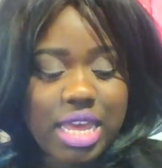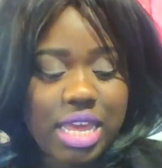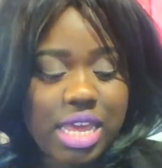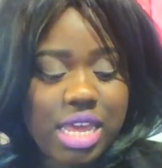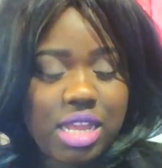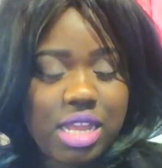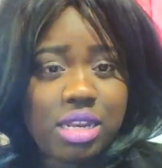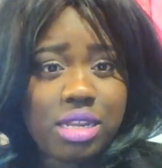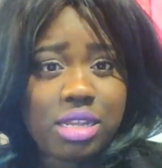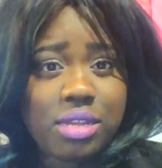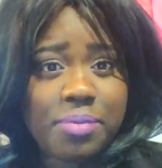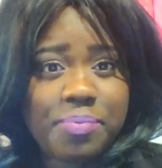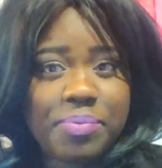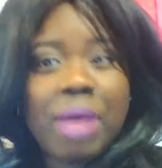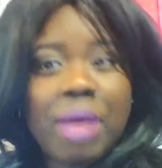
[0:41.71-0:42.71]

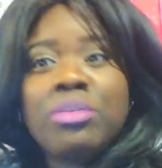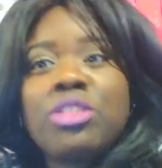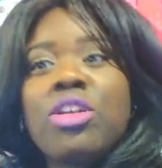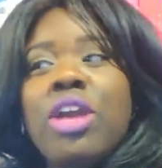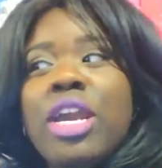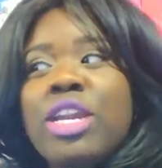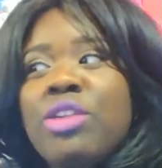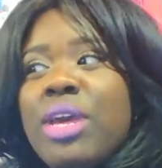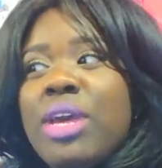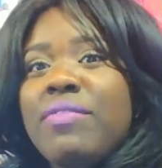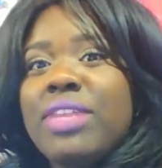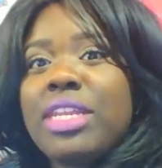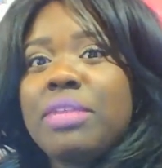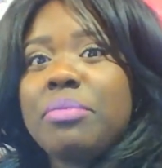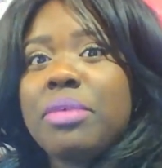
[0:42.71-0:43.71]
And I'm sorry I don't
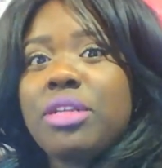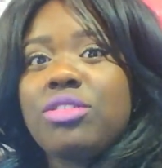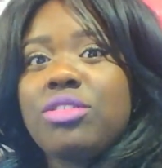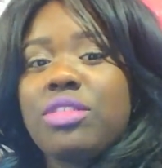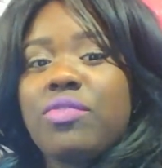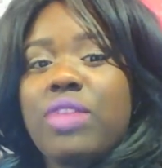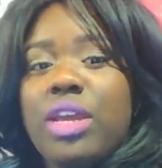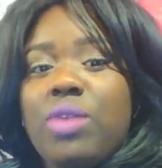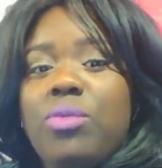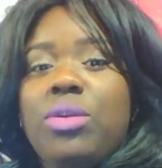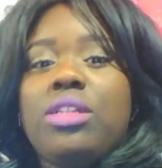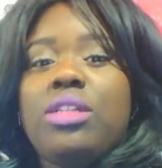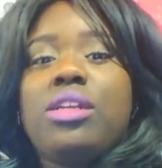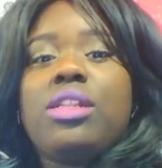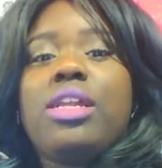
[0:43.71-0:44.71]
have any pictures of like
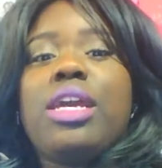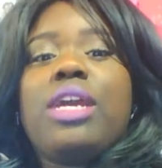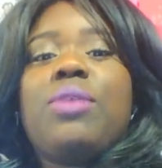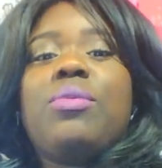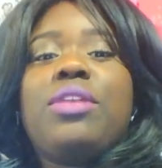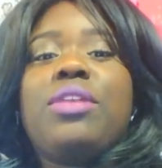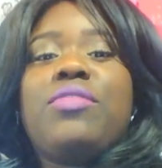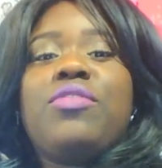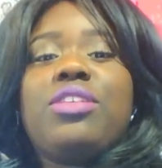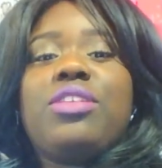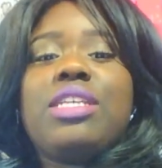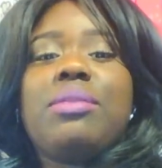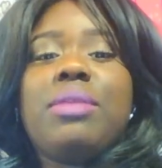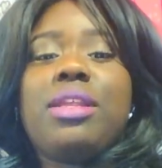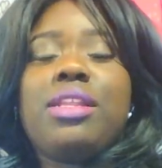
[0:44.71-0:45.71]
what it looked like when it
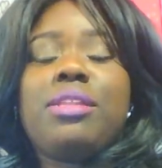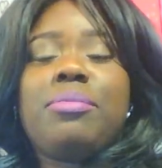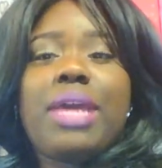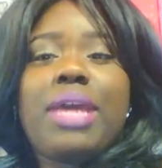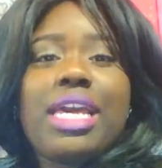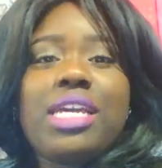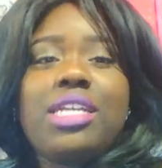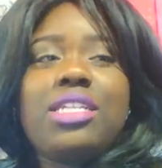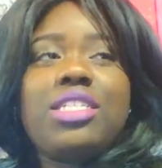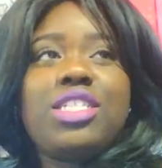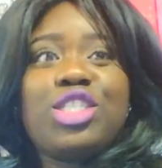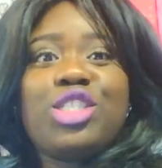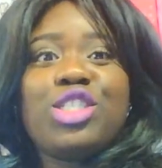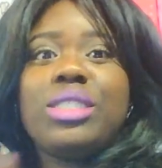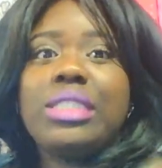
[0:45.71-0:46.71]
first came out of the
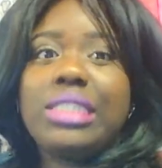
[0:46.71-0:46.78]
package.